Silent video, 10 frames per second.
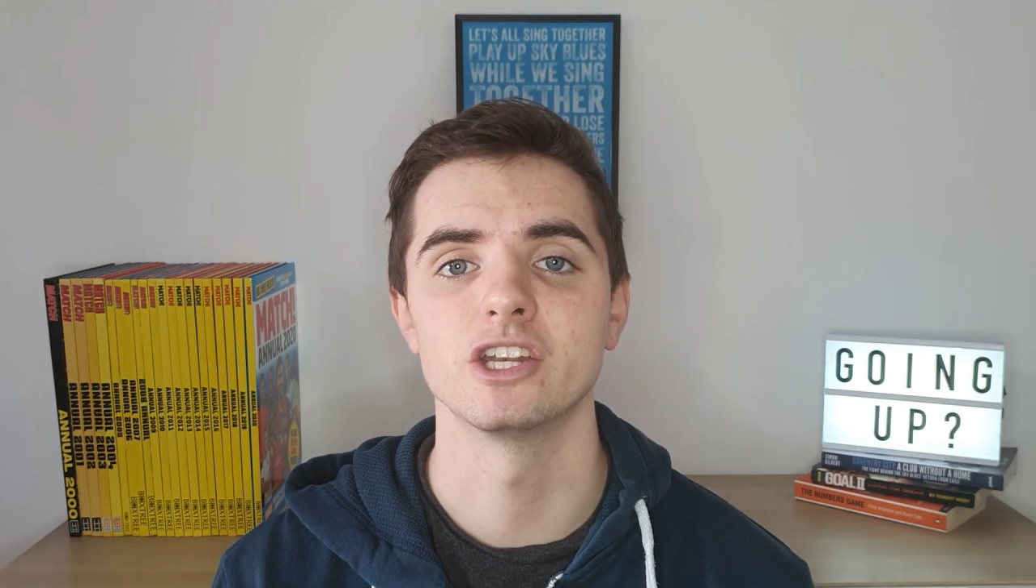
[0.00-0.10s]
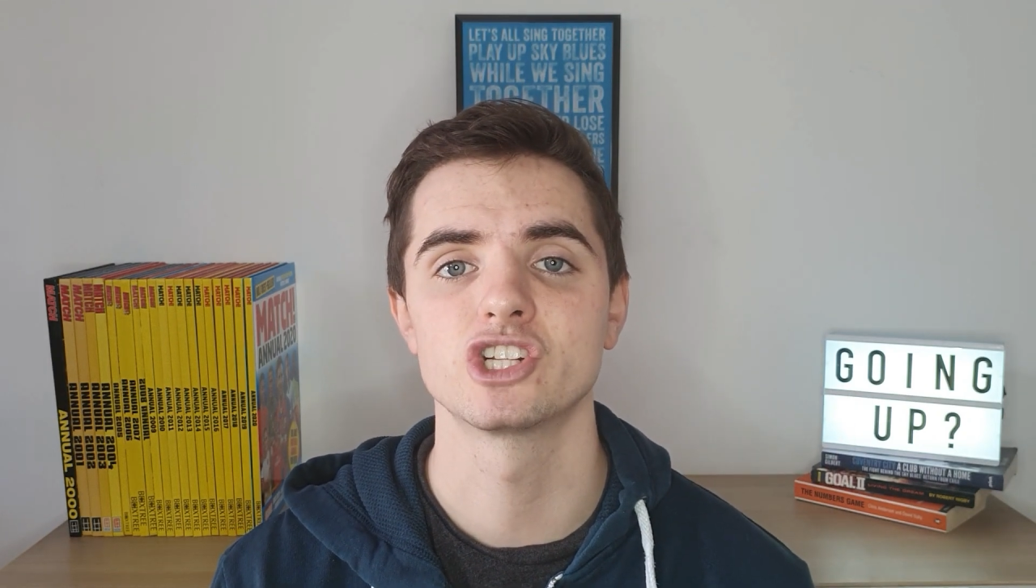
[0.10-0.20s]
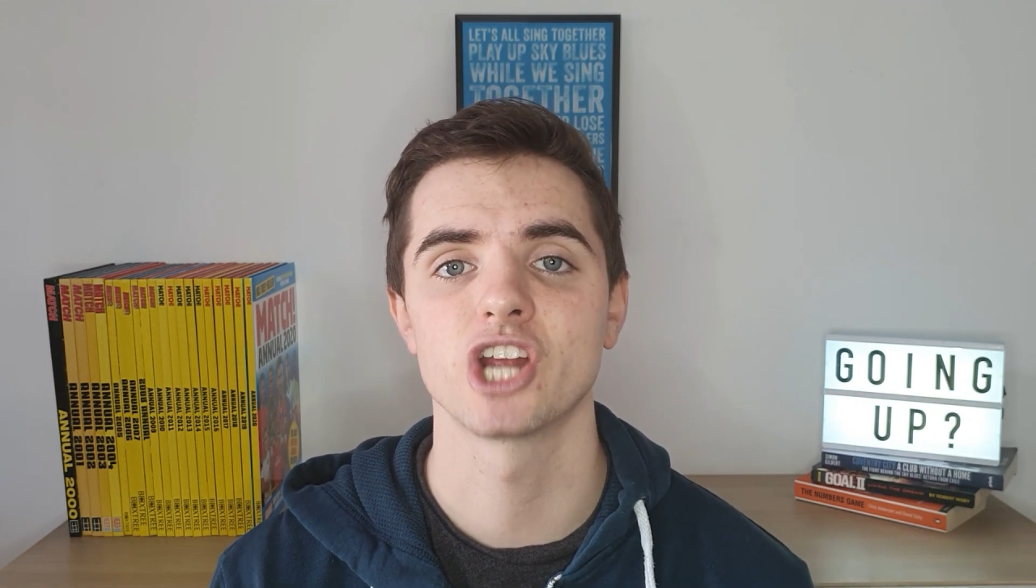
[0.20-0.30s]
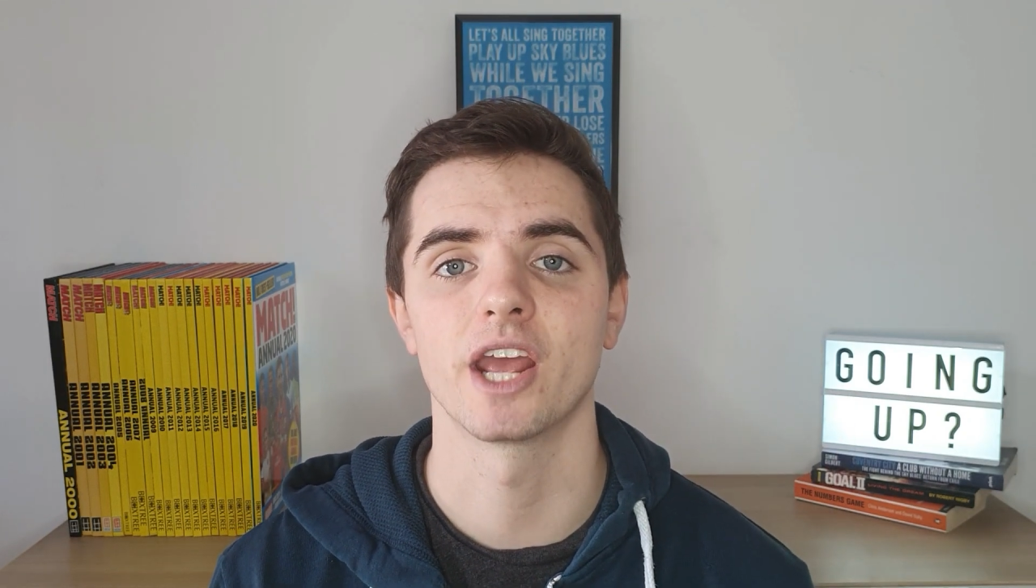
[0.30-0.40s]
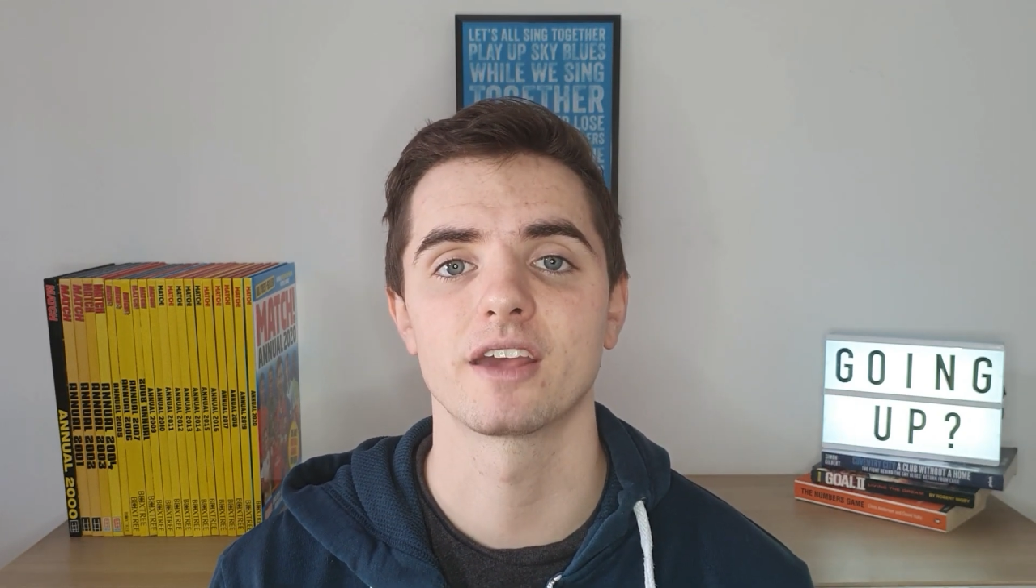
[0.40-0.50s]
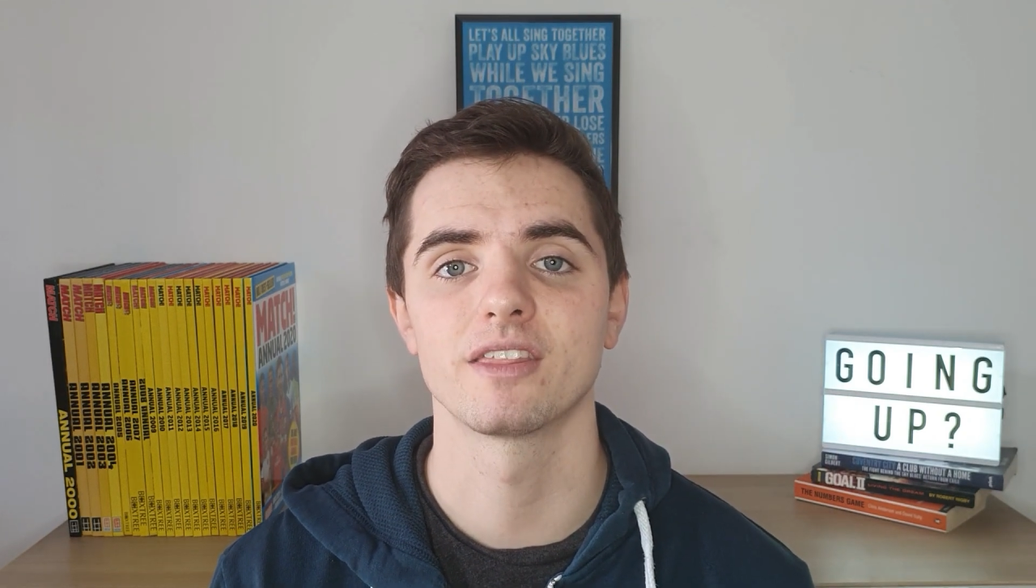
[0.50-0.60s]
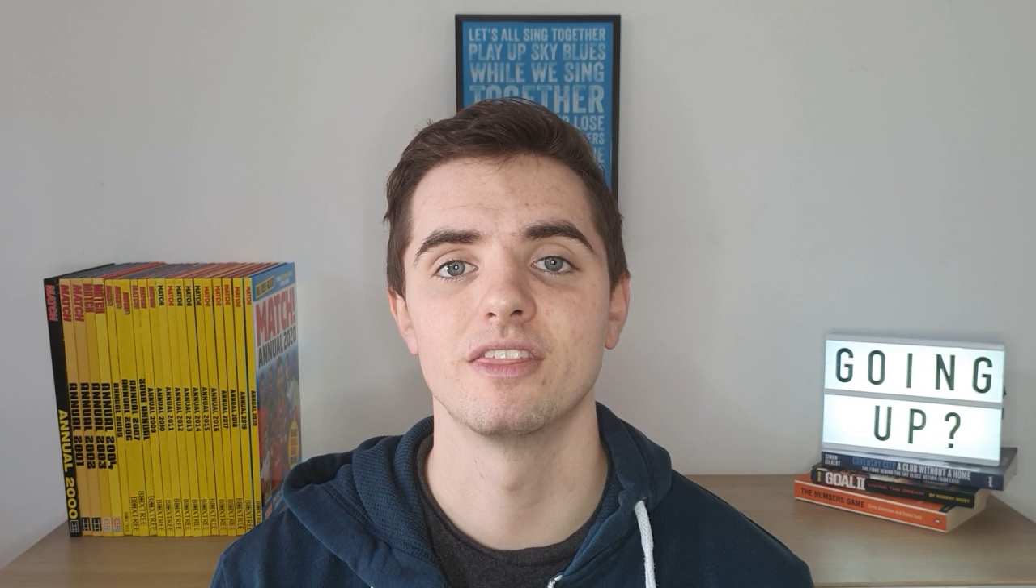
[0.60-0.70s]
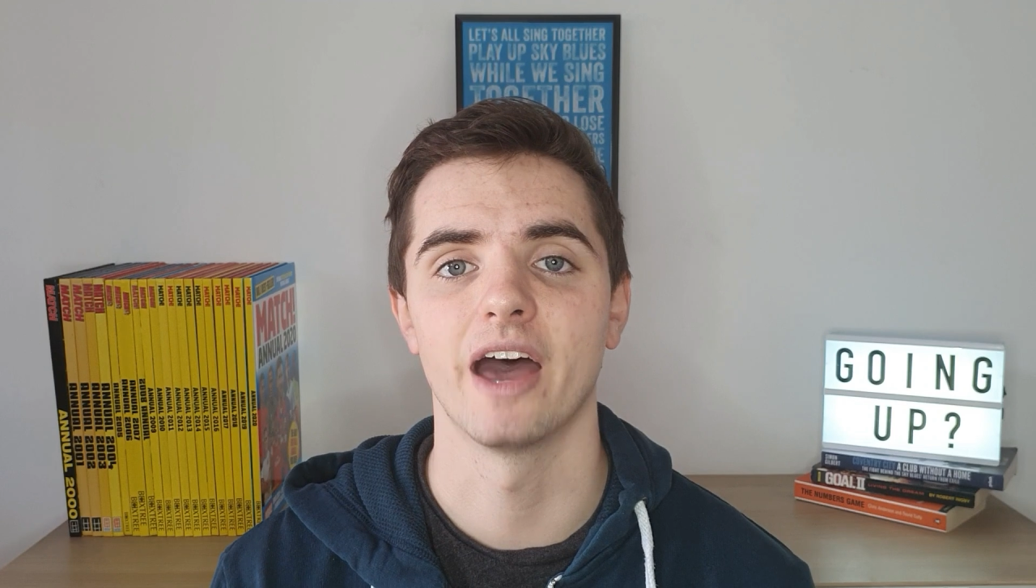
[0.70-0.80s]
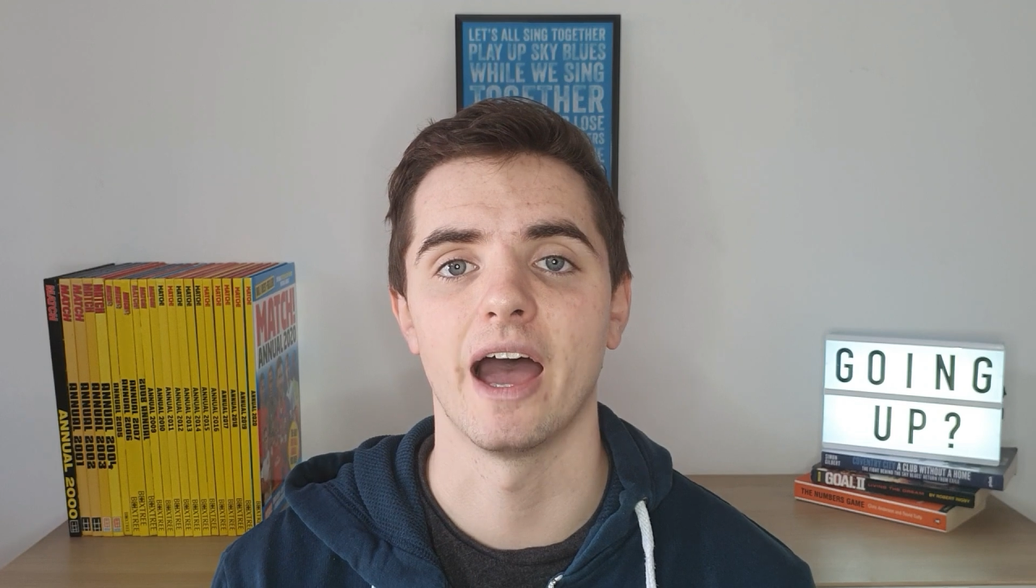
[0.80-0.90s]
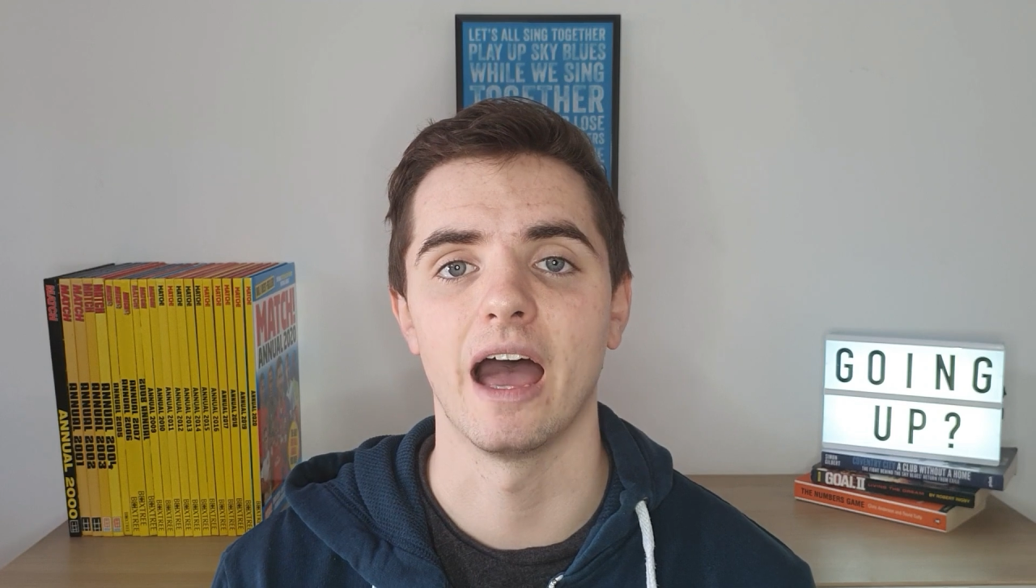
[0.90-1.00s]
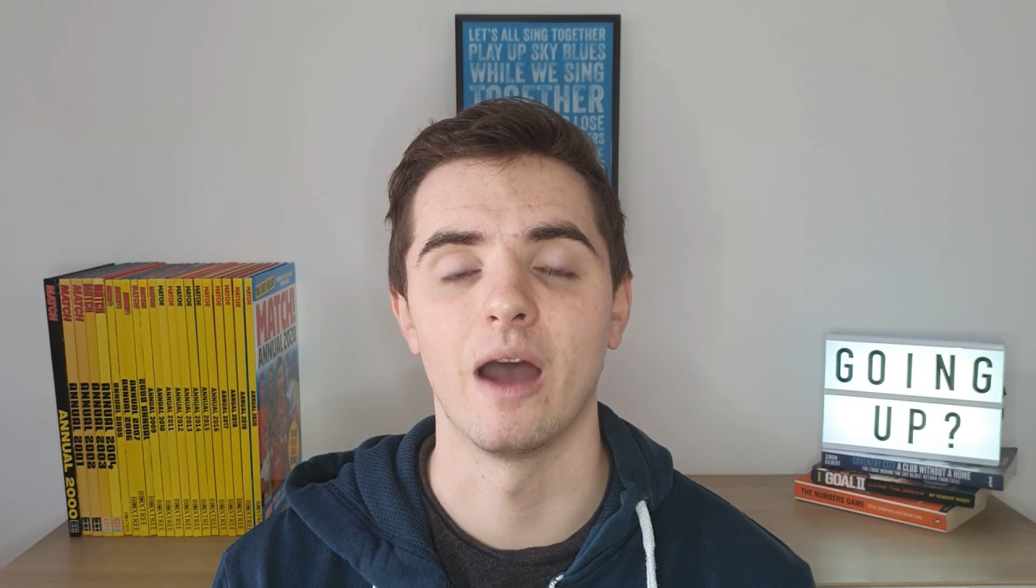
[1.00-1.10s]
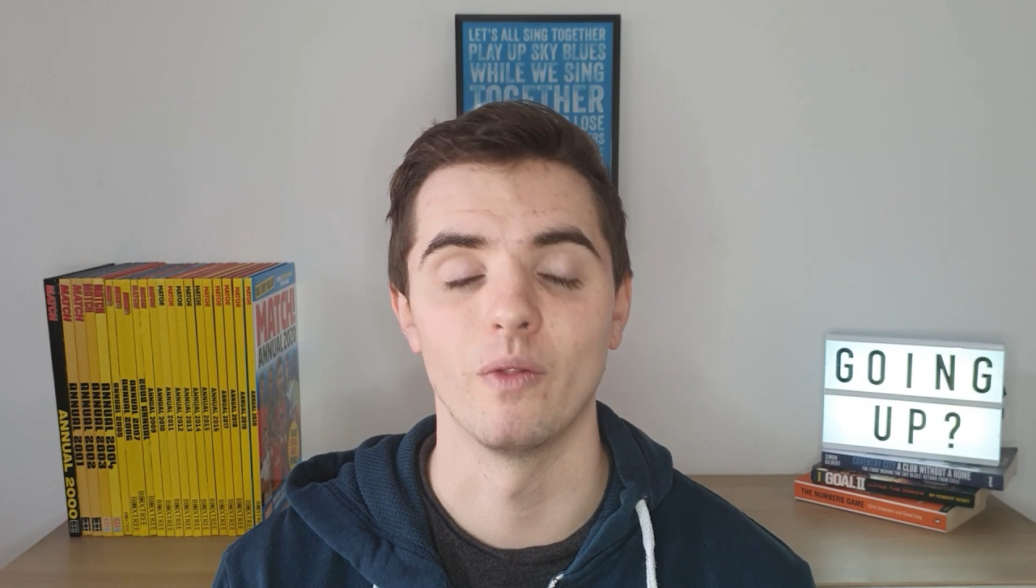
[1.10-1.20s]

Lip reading: check that out.